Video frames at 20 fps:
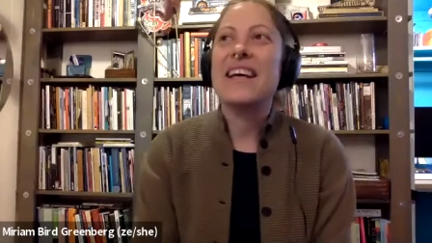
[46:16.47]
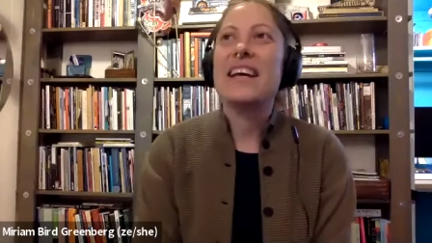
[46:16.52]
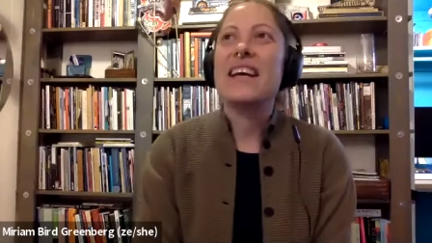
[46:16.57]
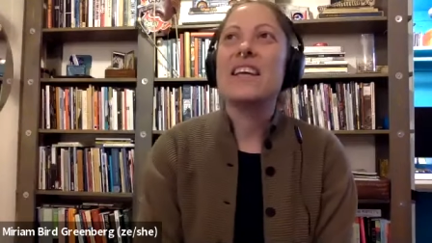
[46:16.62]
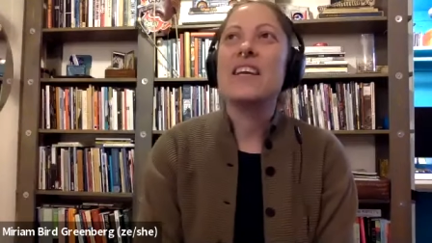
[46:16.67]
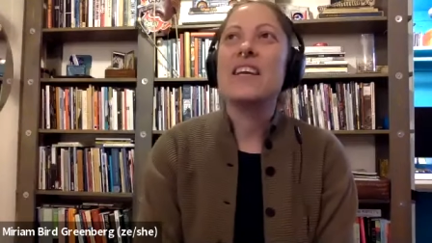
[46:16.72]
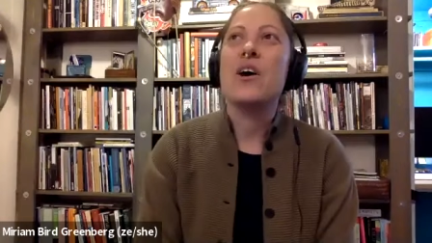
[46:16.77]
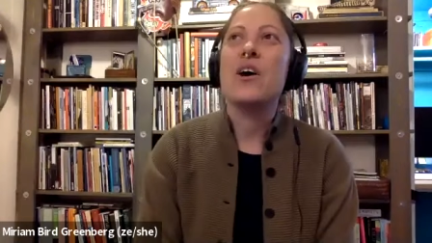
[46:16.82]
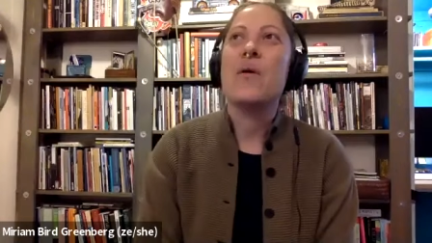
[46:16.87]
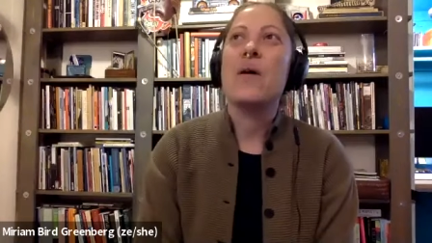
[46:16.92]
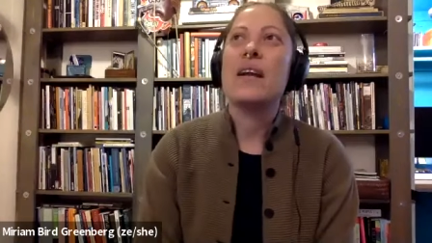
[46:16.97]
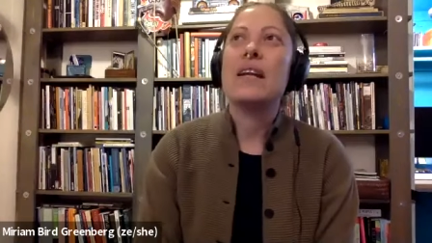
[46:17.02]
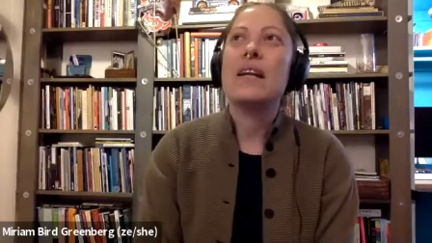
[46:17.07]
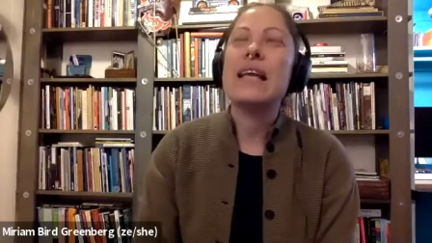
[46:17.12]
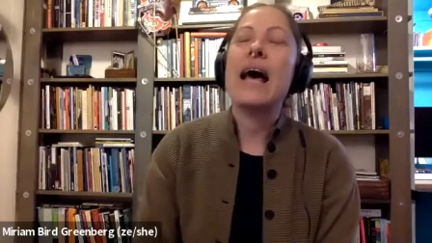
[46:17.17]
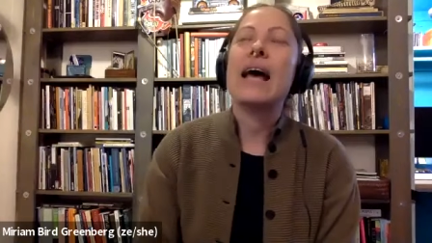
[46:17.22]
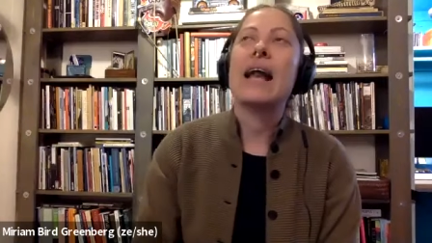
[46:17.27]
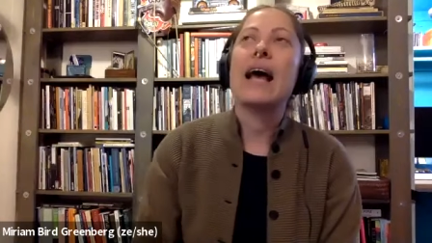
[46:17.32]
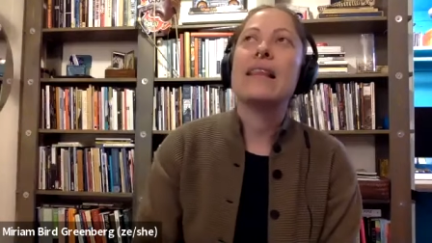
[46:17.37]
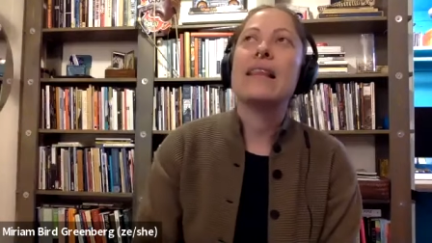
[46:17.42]
you know, and
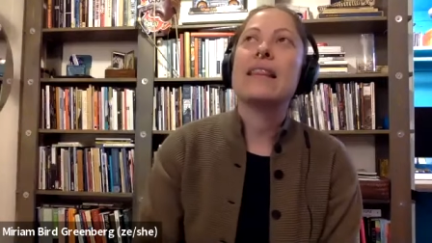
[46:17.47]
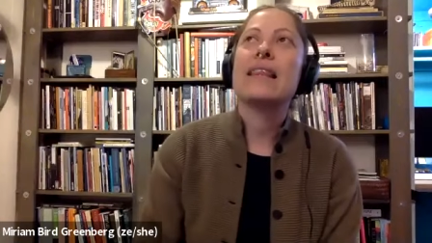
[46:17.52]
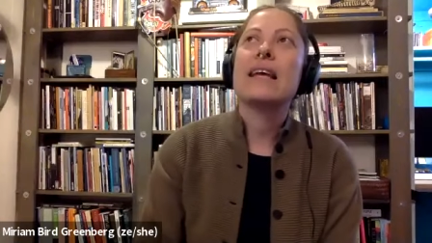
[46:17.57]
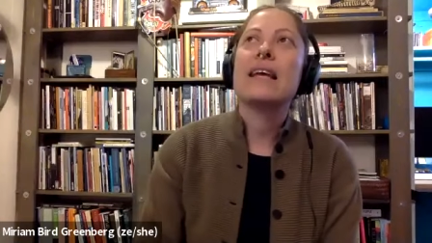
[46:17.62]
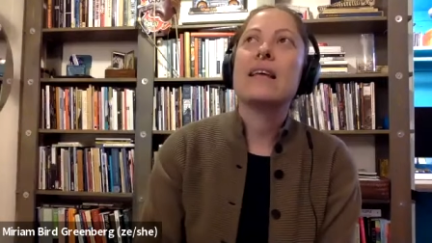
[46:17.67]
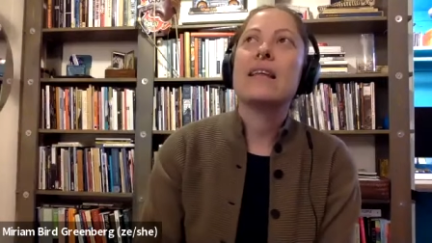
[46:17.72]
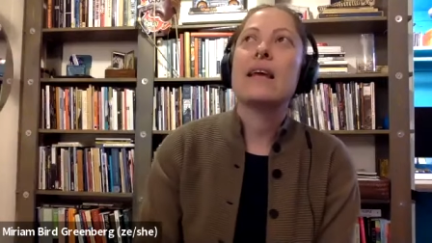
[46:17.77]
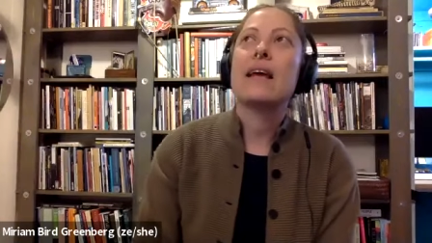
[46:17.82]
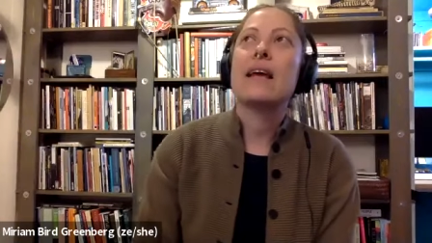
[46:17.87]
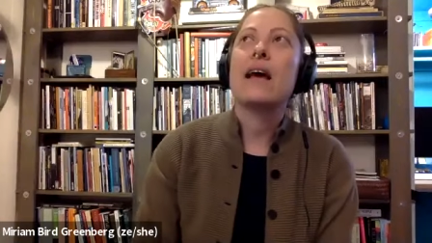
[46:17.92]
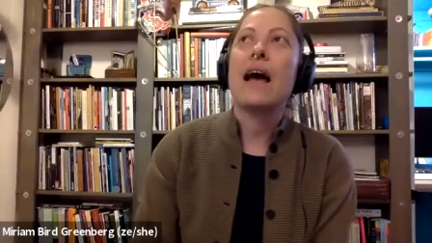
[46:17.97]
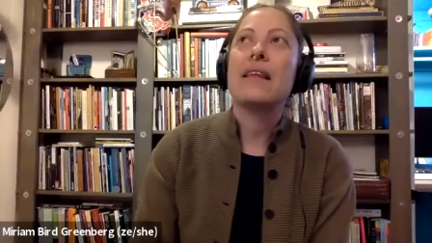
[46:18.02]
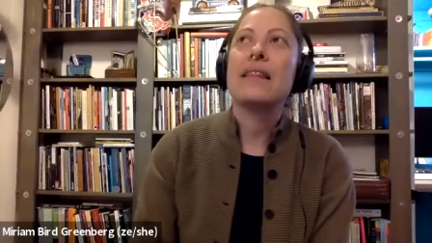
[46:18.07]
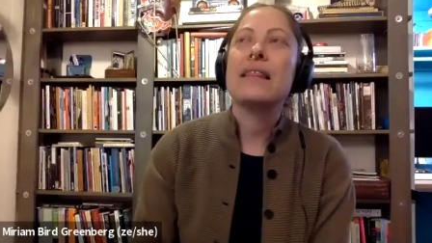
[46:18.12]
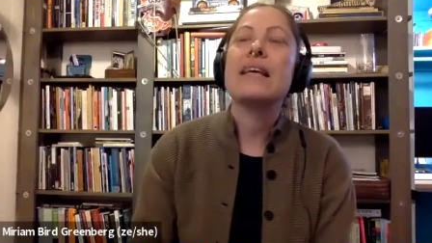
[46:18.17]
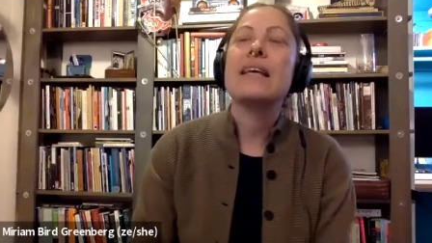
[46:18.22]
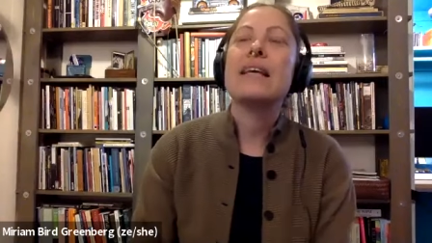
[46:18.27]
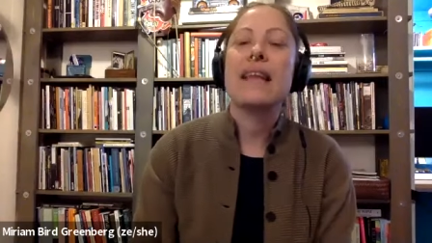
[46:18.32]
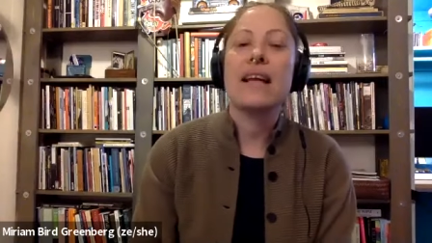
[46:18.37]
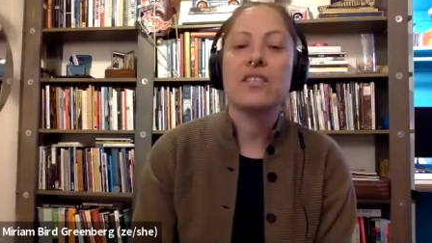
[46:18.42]
yet I think I
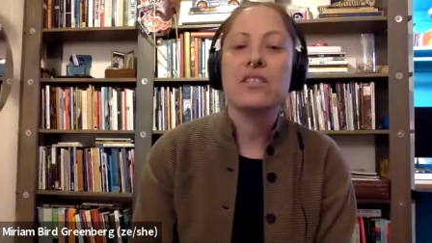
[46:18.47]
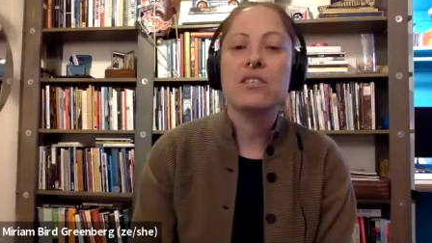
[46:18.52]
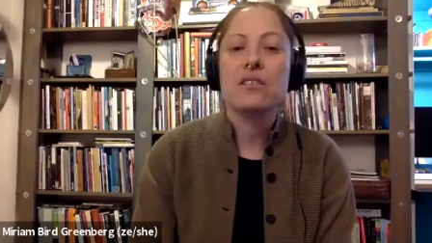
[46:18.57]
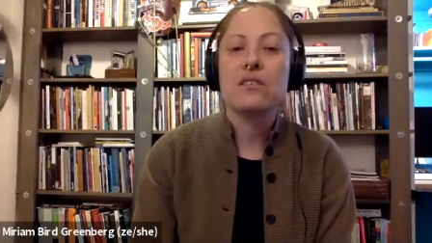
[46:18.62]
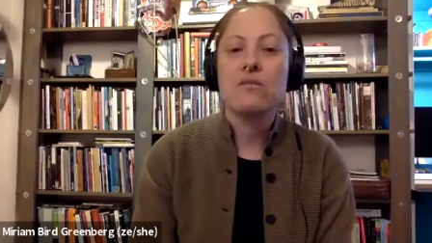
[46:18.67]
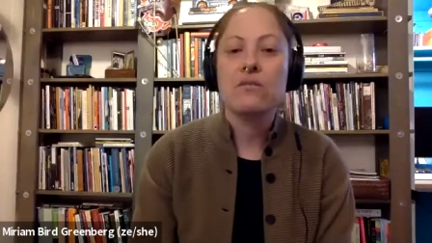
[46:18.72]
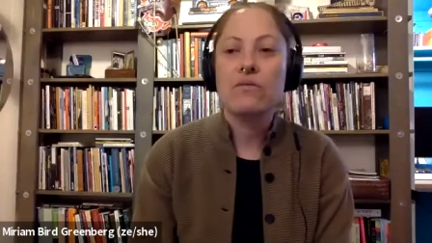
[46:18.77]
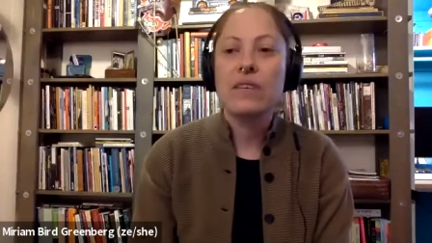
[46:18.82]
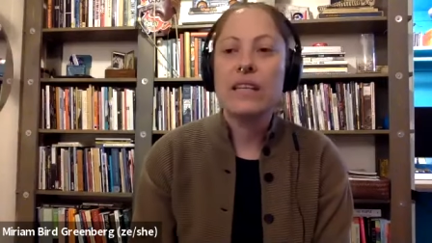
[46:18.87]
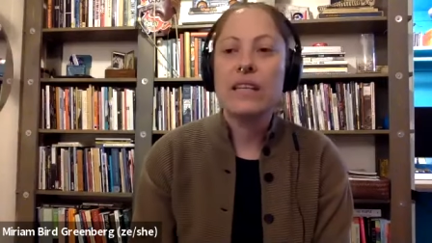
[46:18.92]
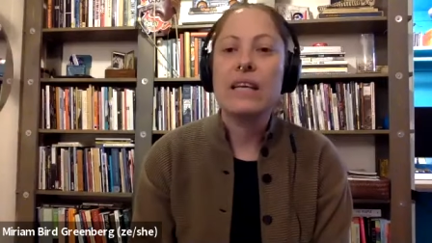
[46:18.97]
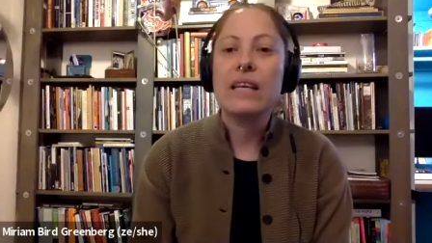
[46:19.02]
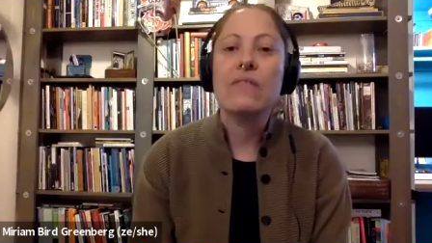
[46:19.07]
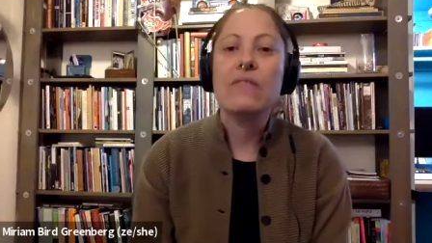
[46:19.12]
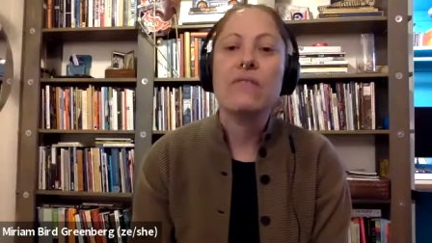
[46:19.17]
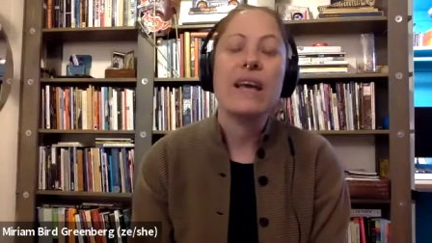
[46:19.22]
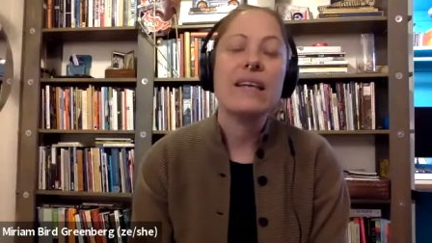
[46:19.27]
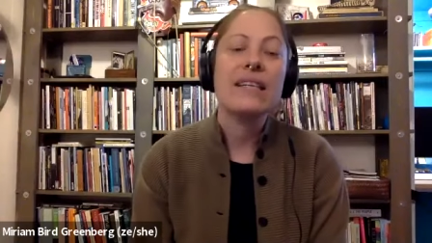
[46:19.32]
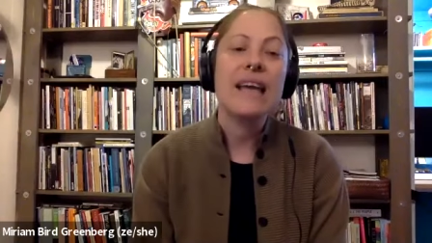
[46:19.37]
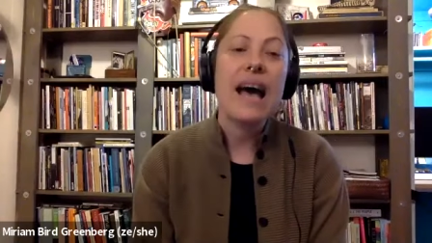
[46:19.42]
think that's really
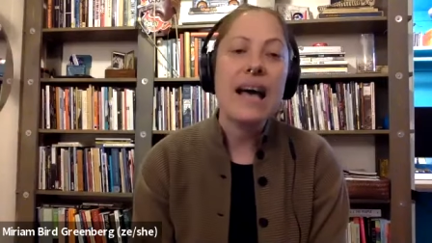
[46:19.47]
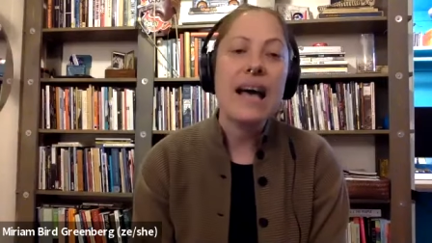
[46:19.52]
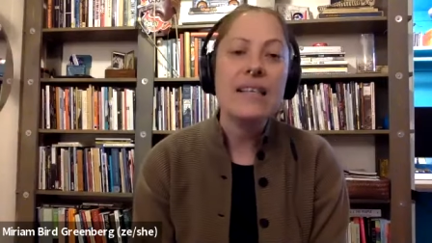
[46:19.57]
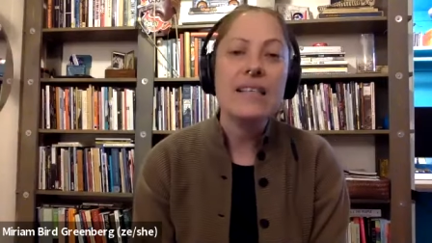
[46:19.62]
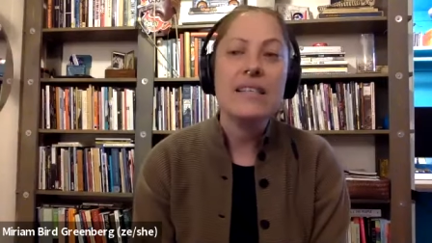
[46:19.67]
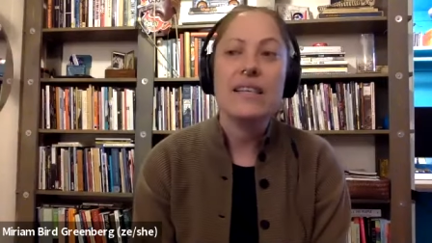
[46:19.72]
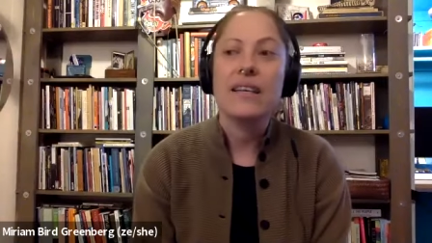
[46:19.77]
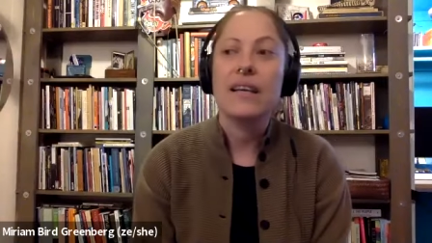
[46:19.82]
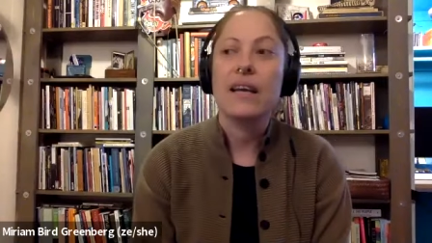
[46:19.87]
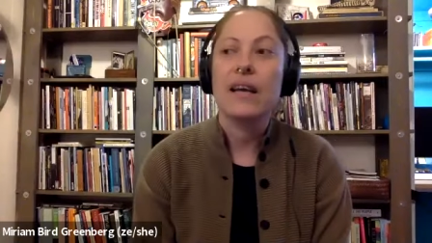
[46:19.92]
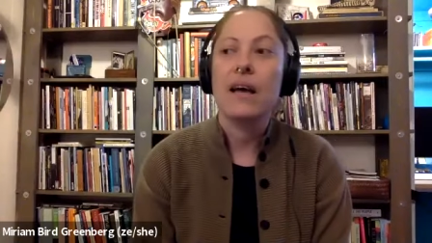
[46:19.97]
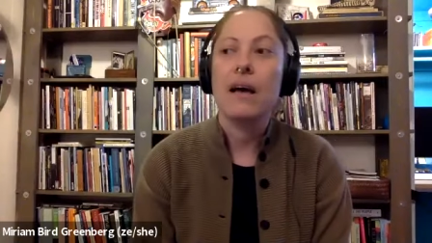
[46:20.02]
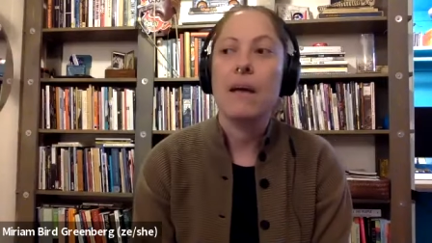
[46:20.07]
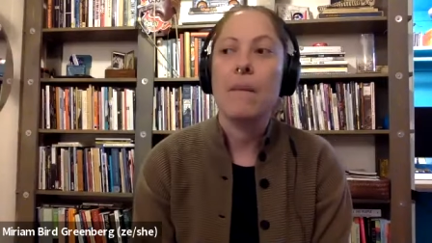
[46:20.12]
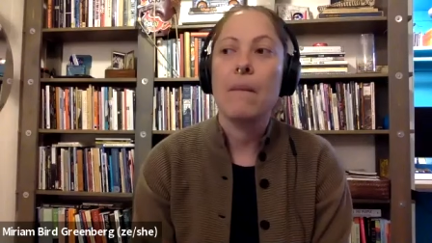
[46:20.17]
fantastic,